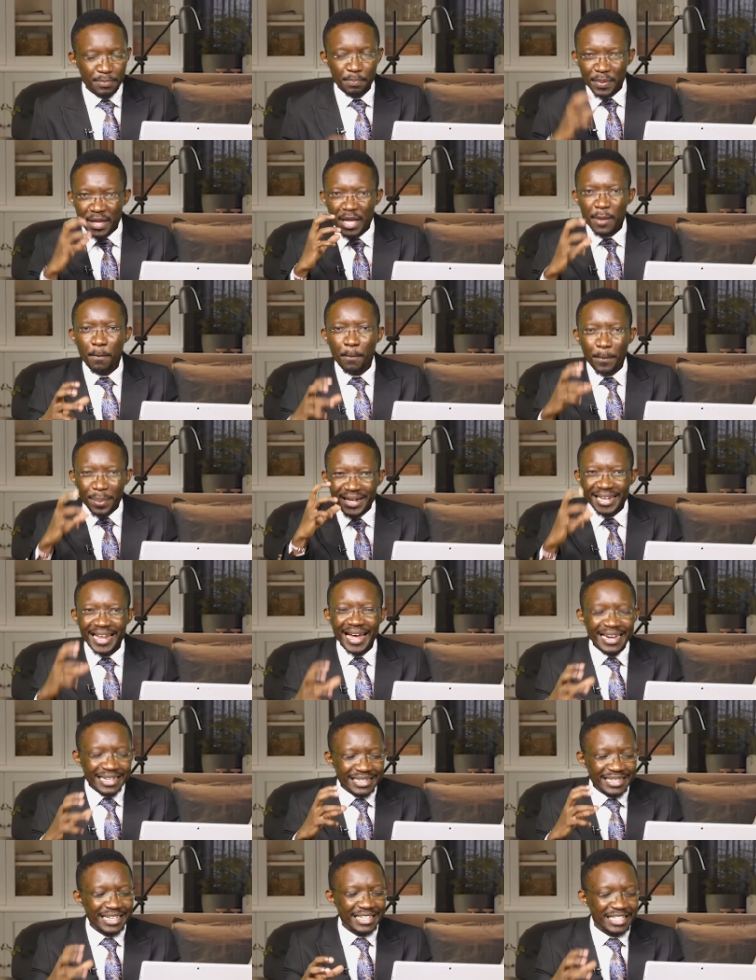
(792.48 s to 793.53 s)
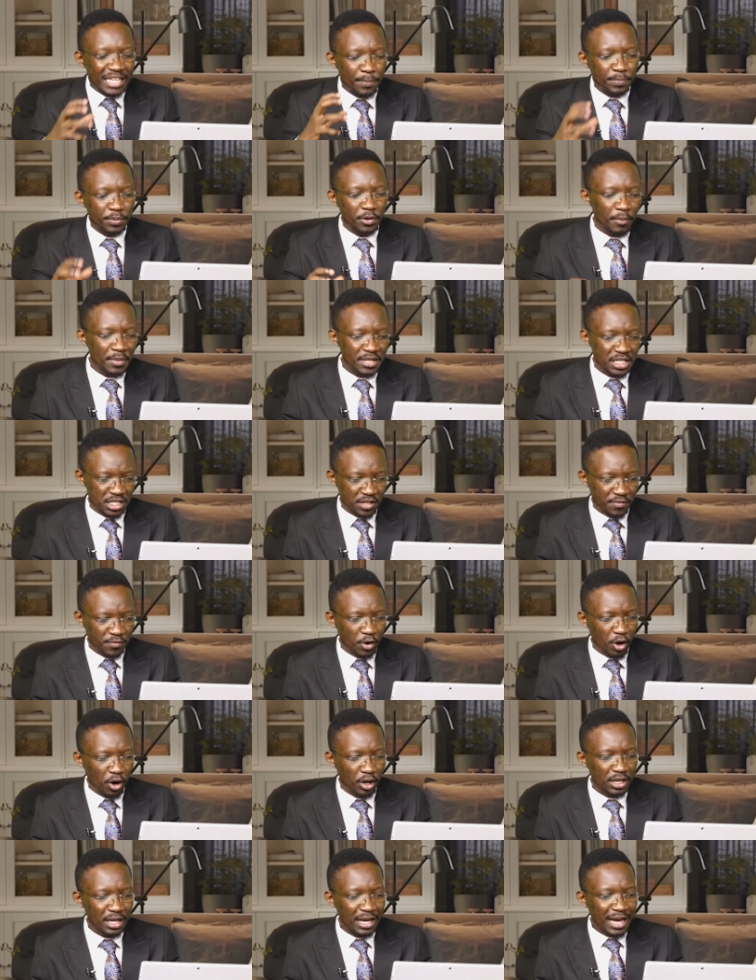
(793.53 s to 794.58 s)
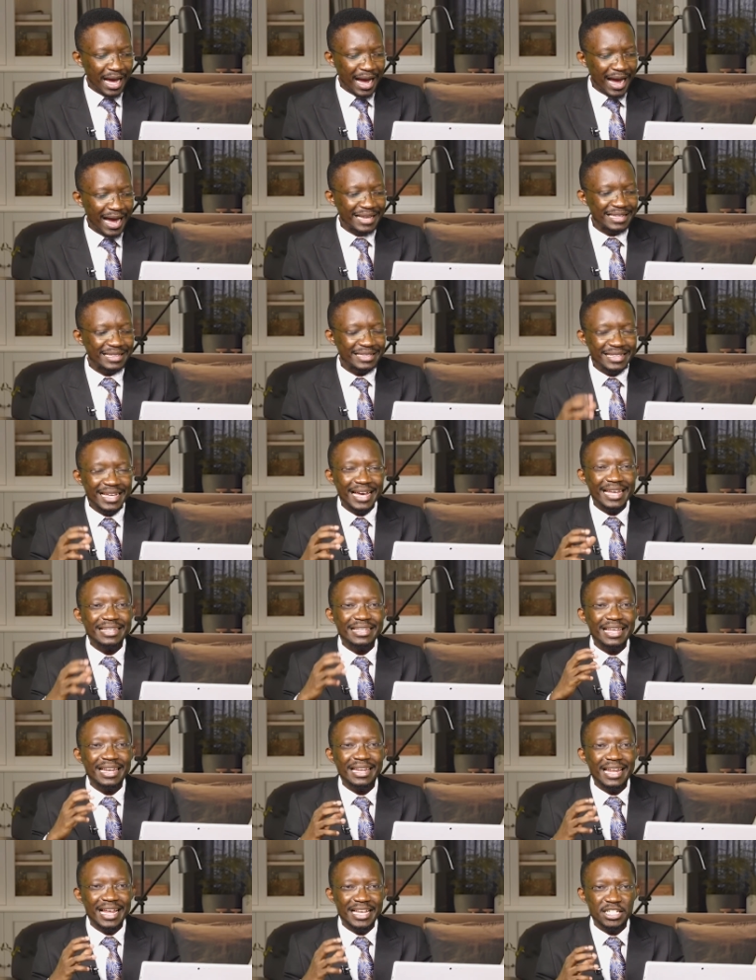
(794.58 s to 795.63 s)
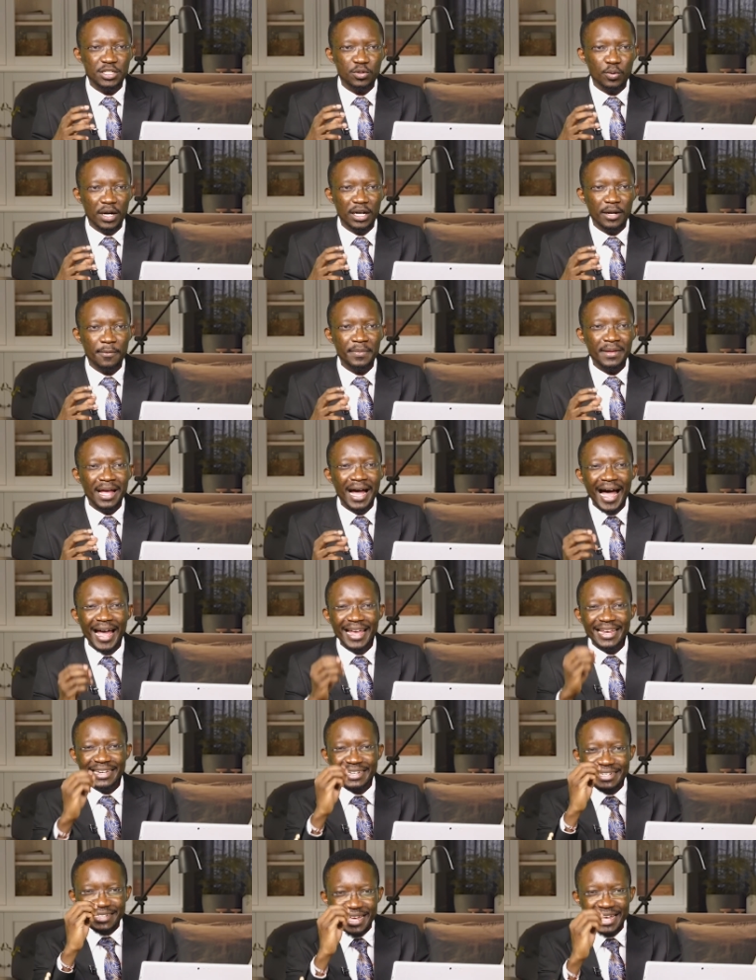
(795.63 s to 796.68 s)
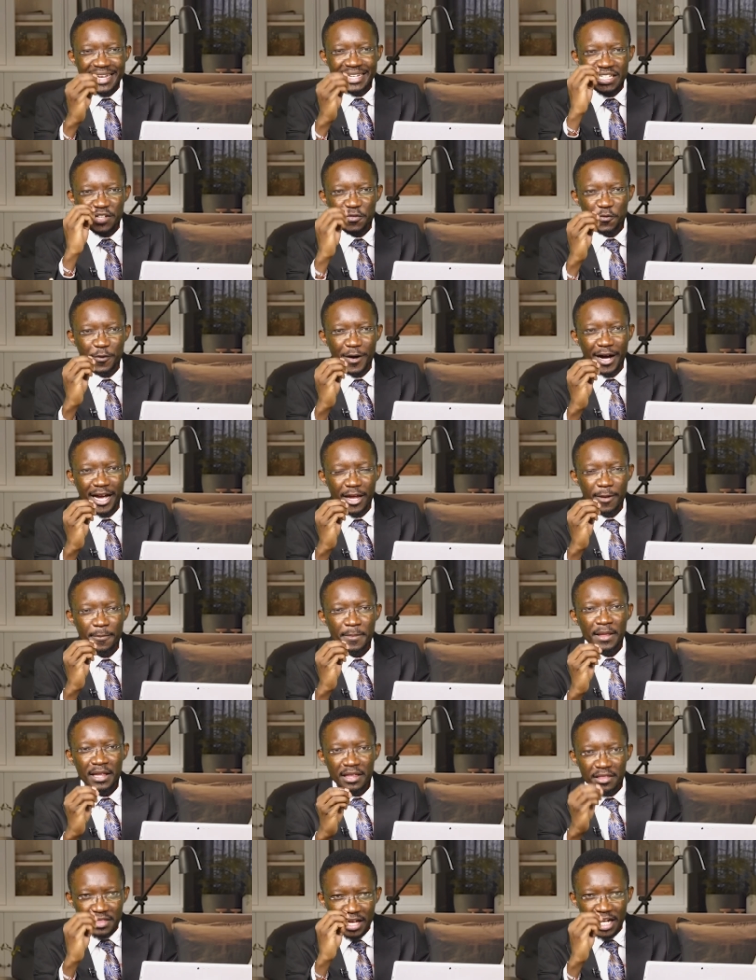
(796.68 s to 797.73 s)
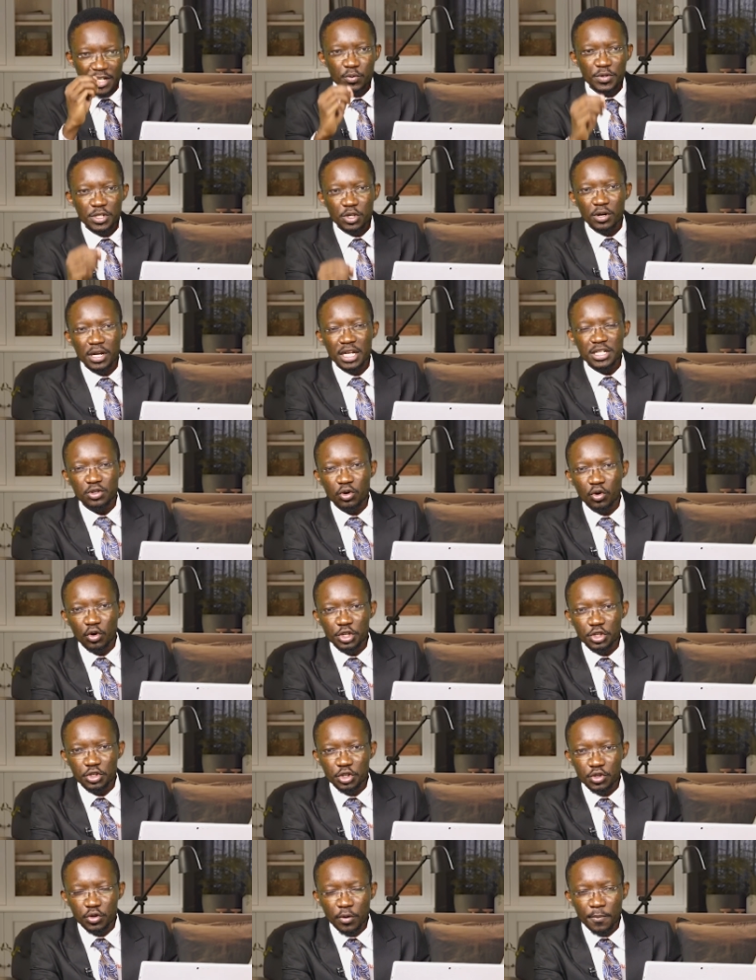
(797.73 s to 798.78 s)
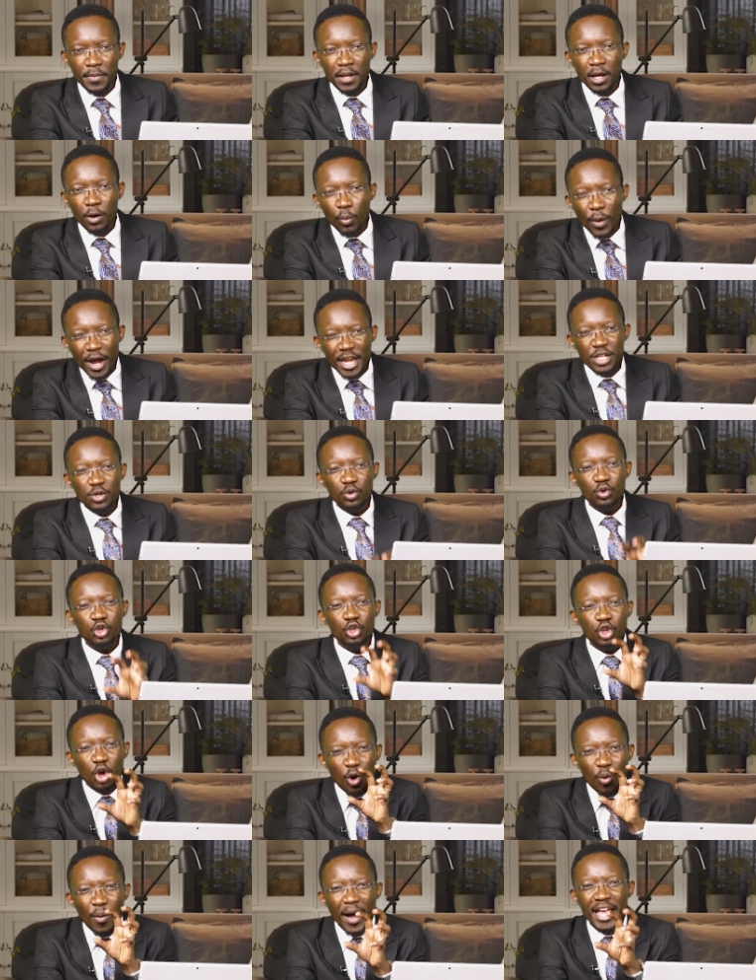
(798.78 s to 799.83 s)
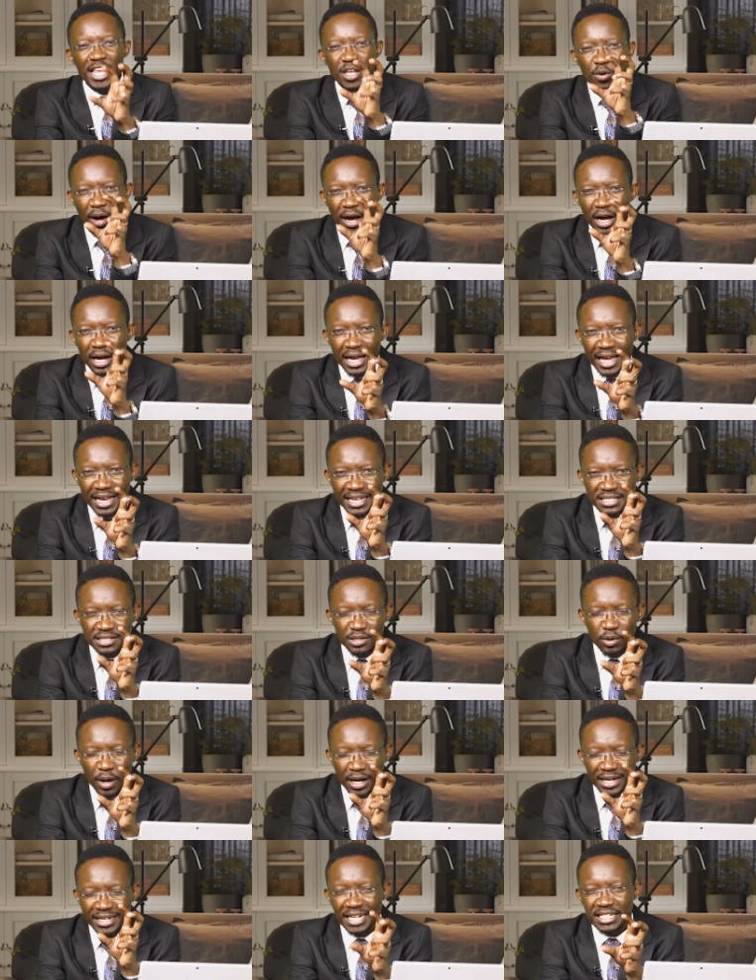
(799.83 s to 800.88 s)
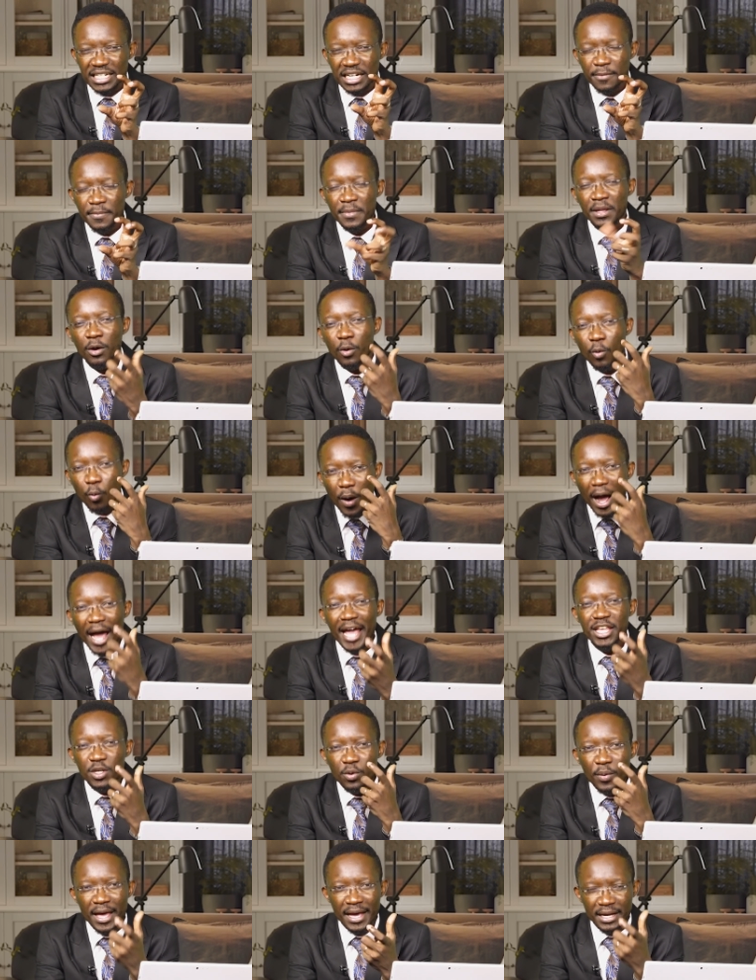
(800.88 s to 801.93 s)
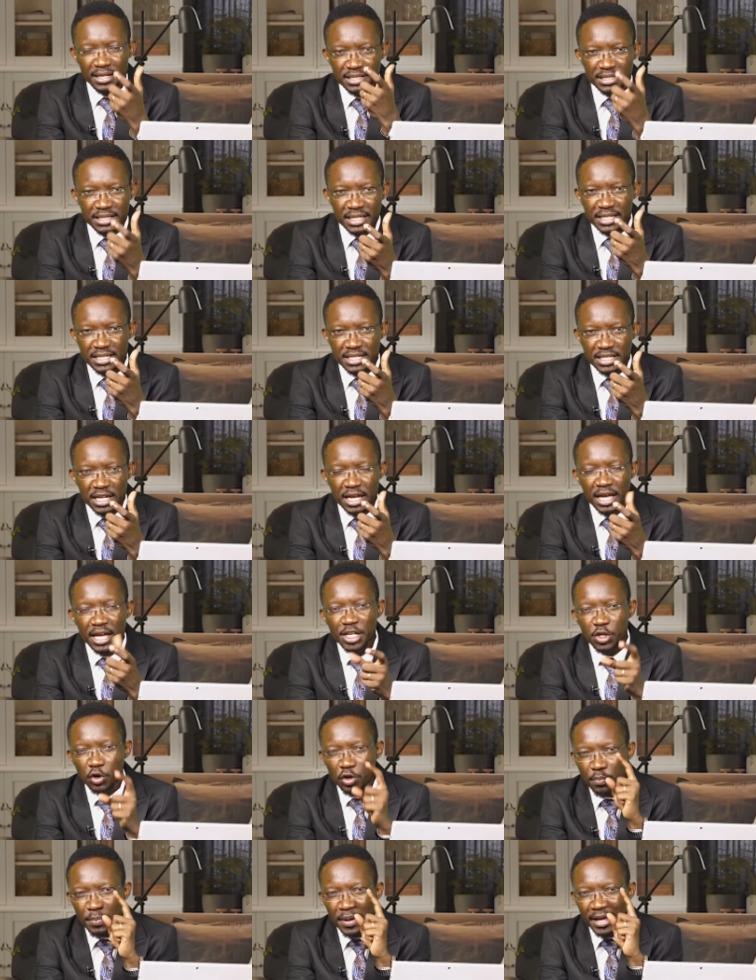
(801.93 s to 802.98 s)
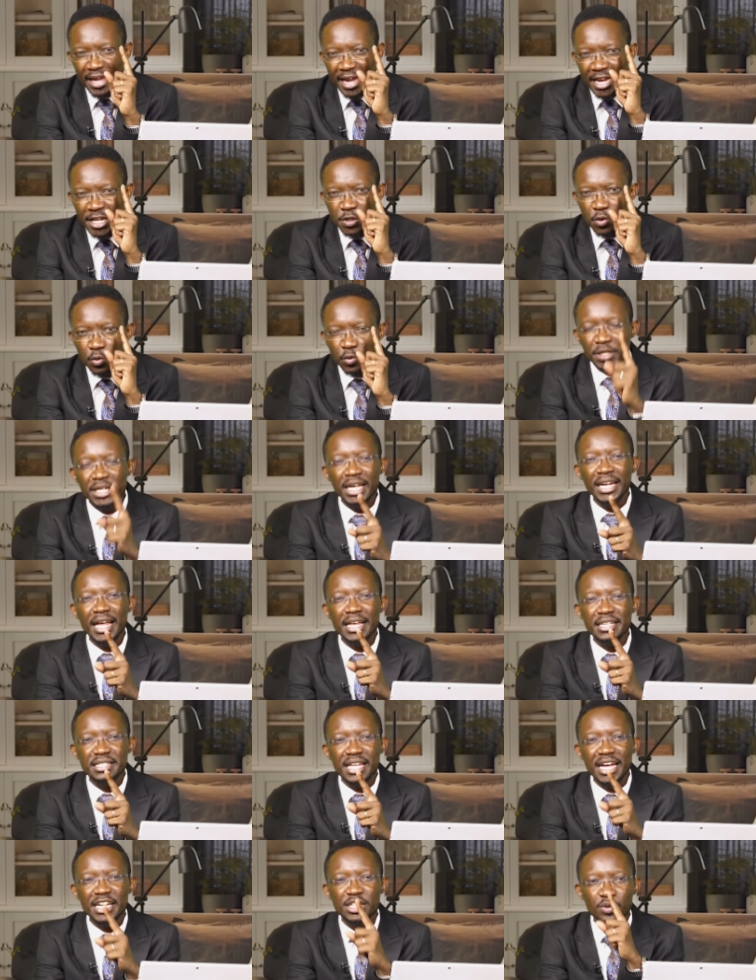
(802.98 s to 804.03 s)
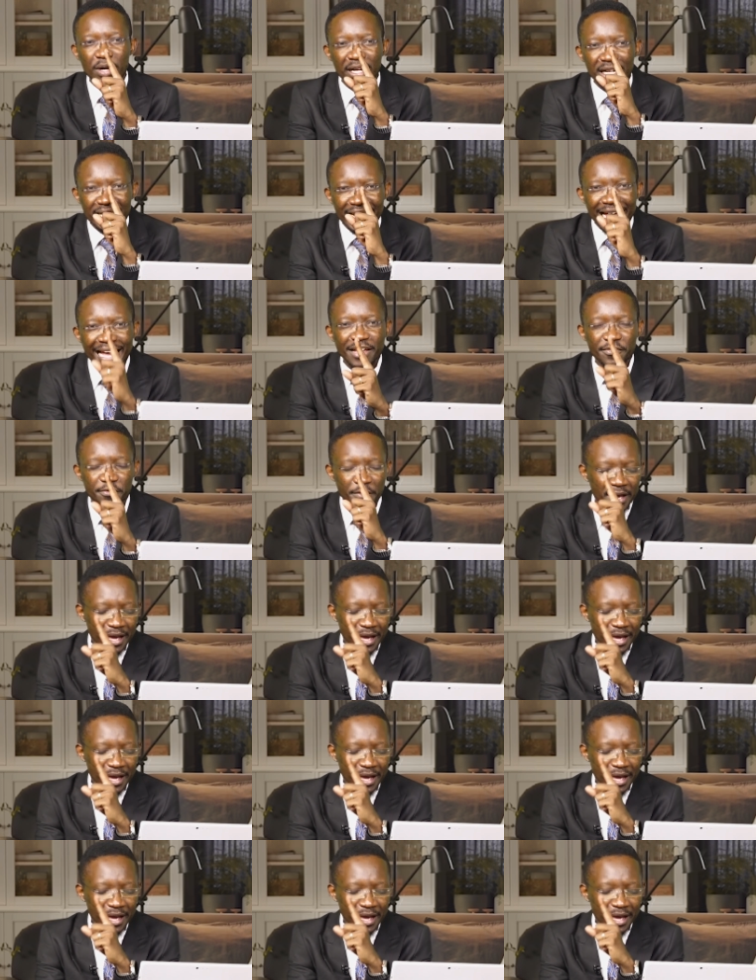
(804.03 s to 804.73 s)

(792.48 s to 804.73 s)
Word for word: be planted in the promises of God. And then the last one, identify that which God has called you to do. When you know why you are created, why you exist, you will begin to realize that your life